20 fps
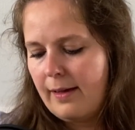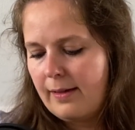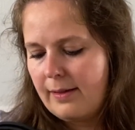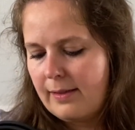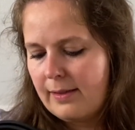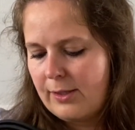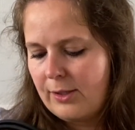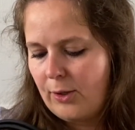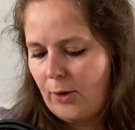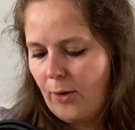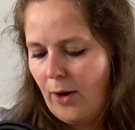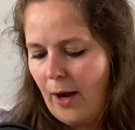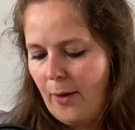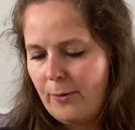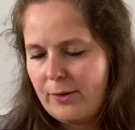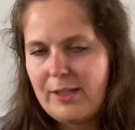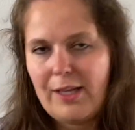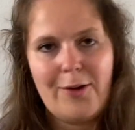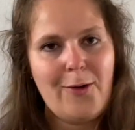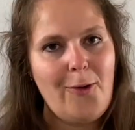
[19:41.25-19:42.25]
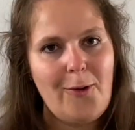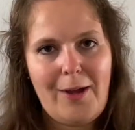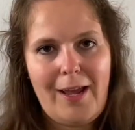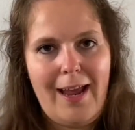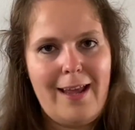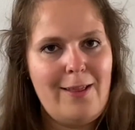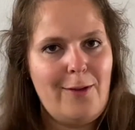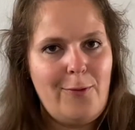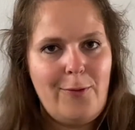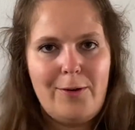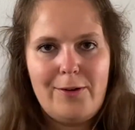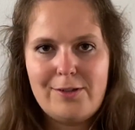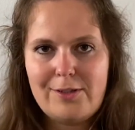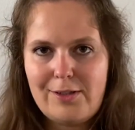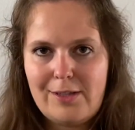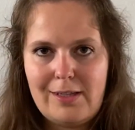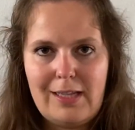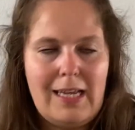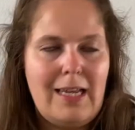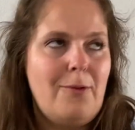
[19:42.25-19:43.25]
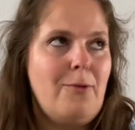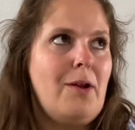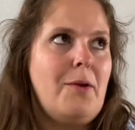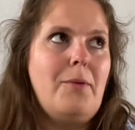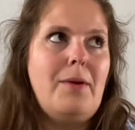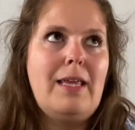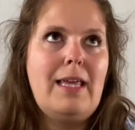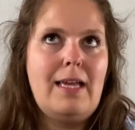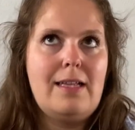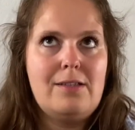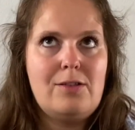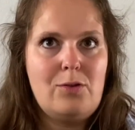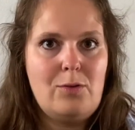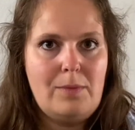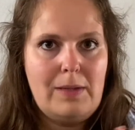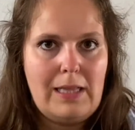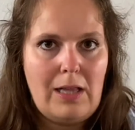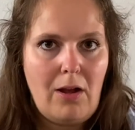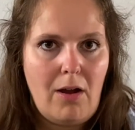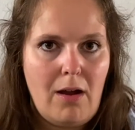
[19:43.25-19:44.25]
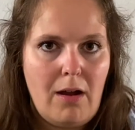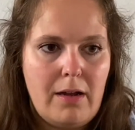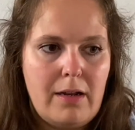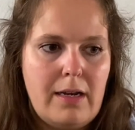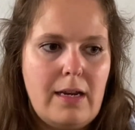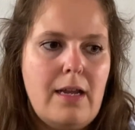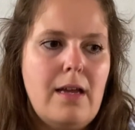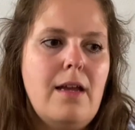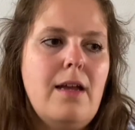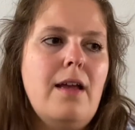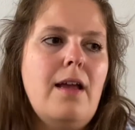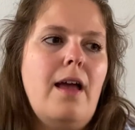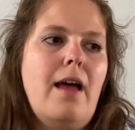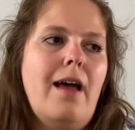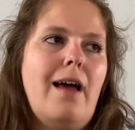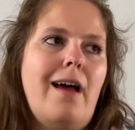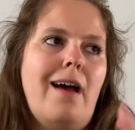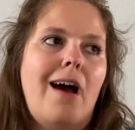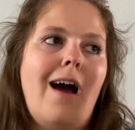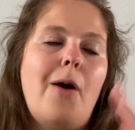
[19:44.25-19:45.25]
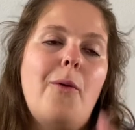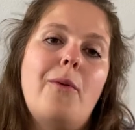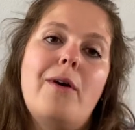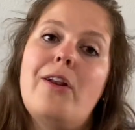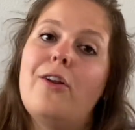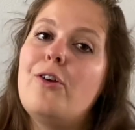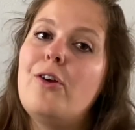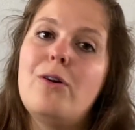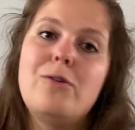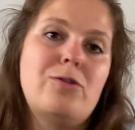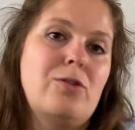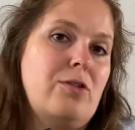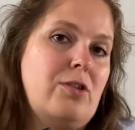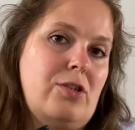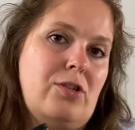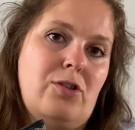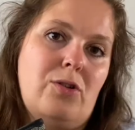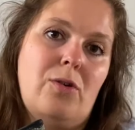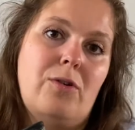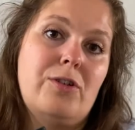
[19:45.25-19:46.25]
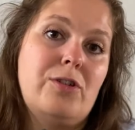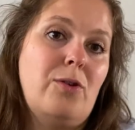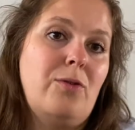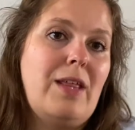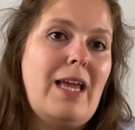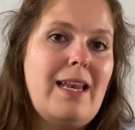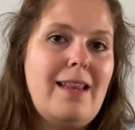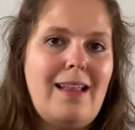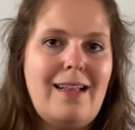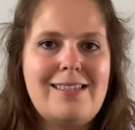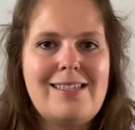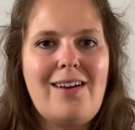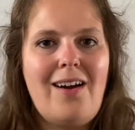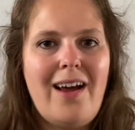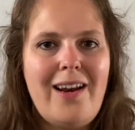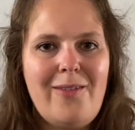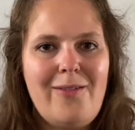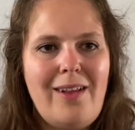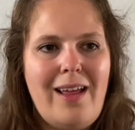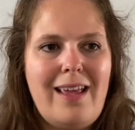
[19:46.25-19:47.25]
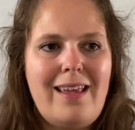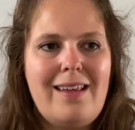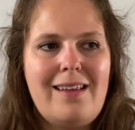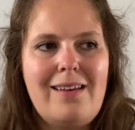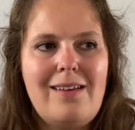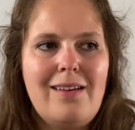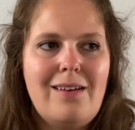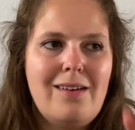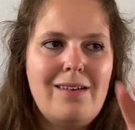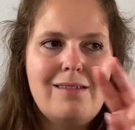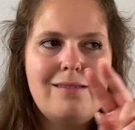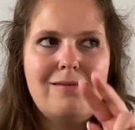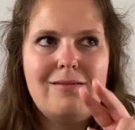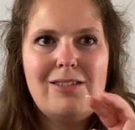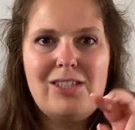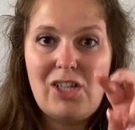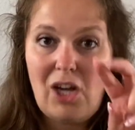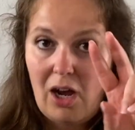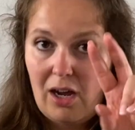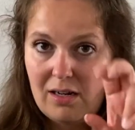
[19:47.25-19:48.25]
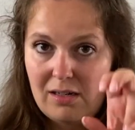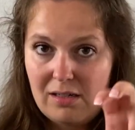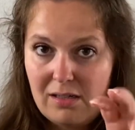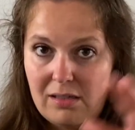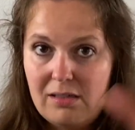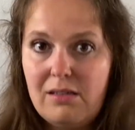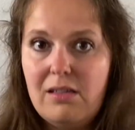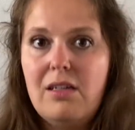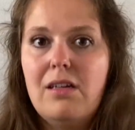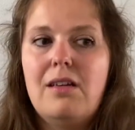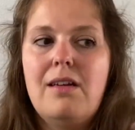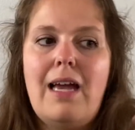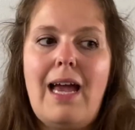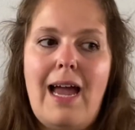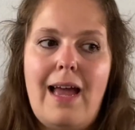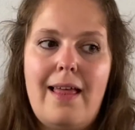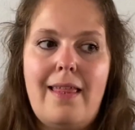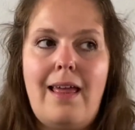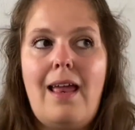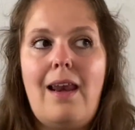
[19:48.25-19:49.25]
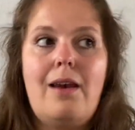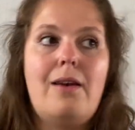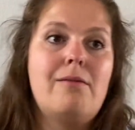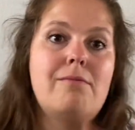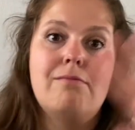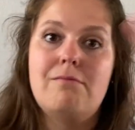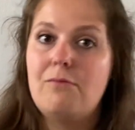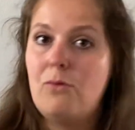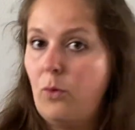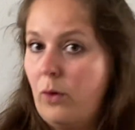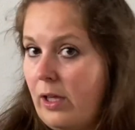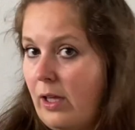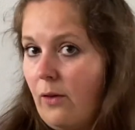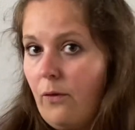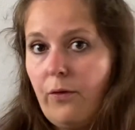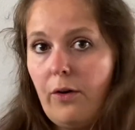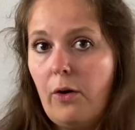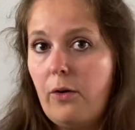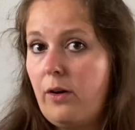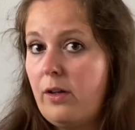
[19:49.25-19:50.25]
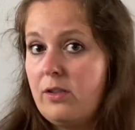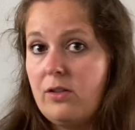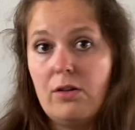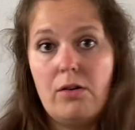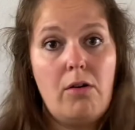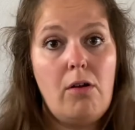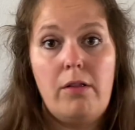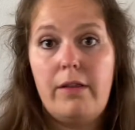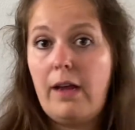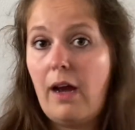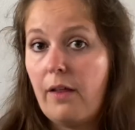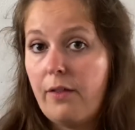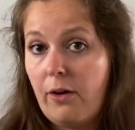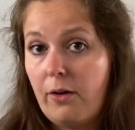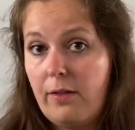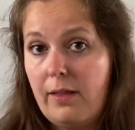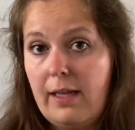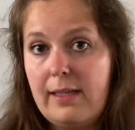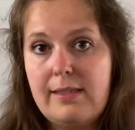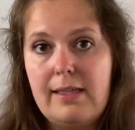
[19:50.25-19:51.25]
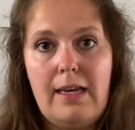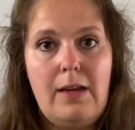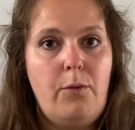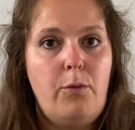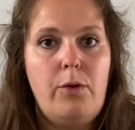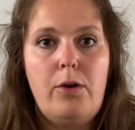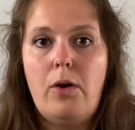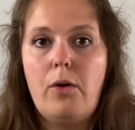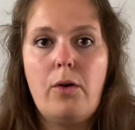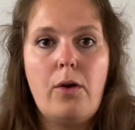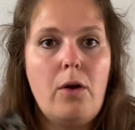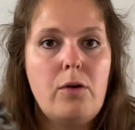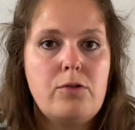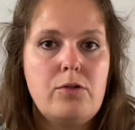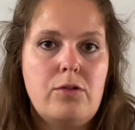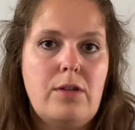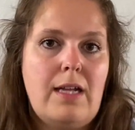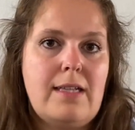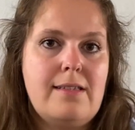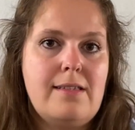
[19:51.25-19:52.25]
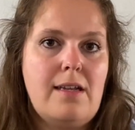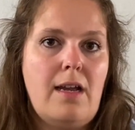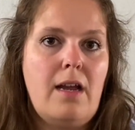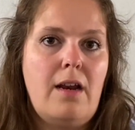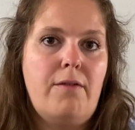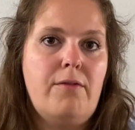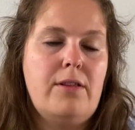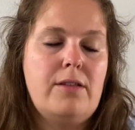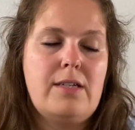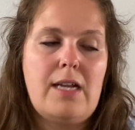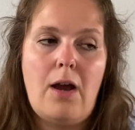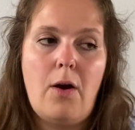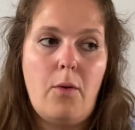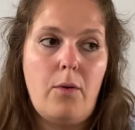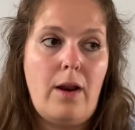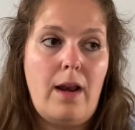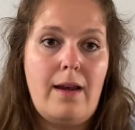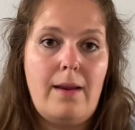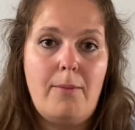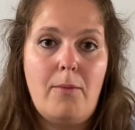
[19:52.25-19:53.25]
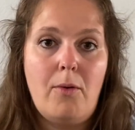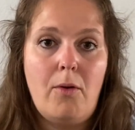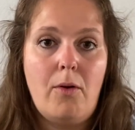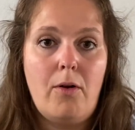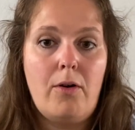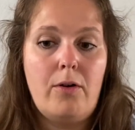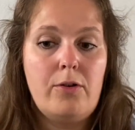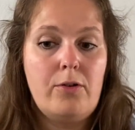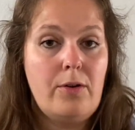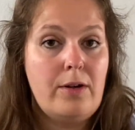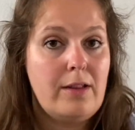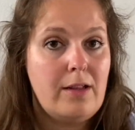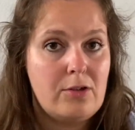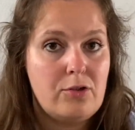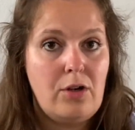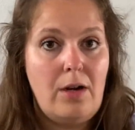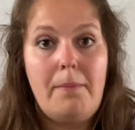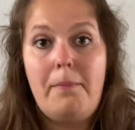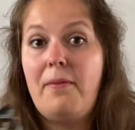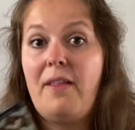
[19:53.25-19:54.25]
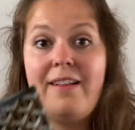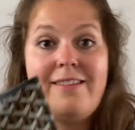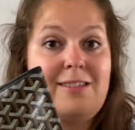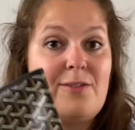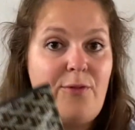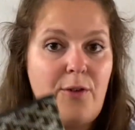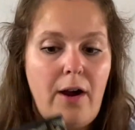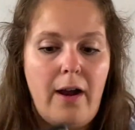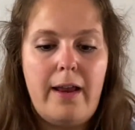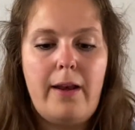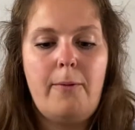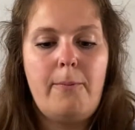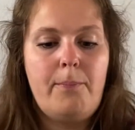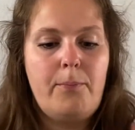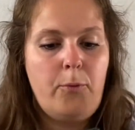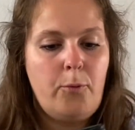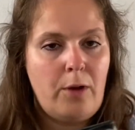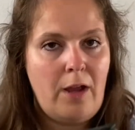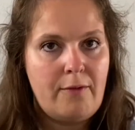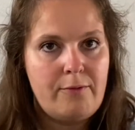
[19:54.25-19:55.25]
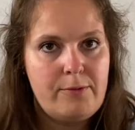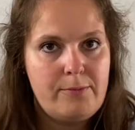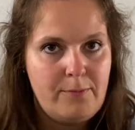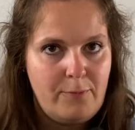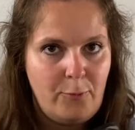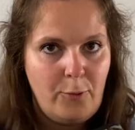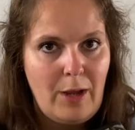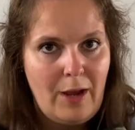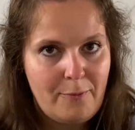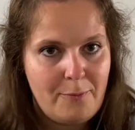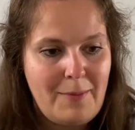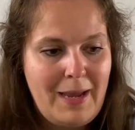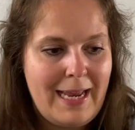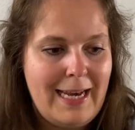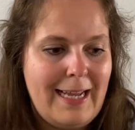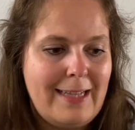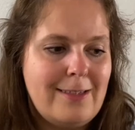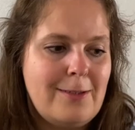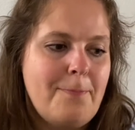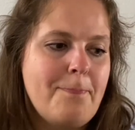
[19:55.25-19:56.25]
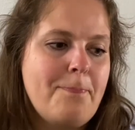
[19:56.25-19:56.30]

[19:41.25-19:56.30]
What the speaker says: So I was like, okay, the first thing when we get to Milan, I want to go to the store. So then that's kind of like done. And then we can focus on all the other things. And if we don't go to that side of town anymore during the trip, that's fine. We have made it.